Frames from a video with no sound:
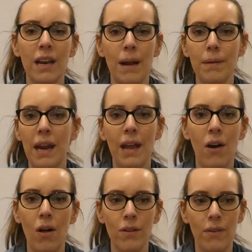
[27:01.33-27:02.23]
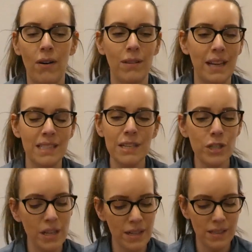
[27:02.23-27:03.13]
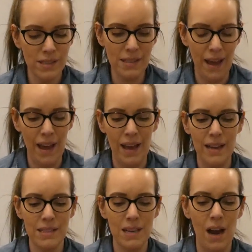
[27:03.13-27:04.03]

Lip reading: ended up getting all of our like dishes and